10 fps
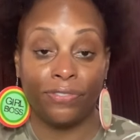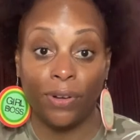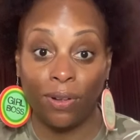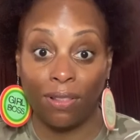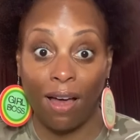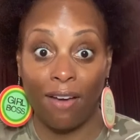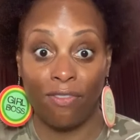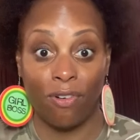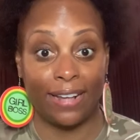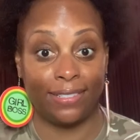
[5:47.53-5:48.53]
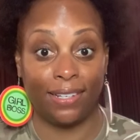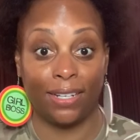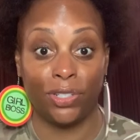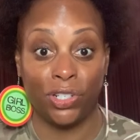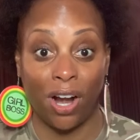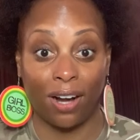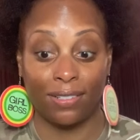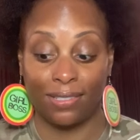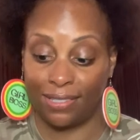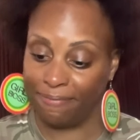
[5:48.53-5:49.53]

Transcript: full of resting sharks.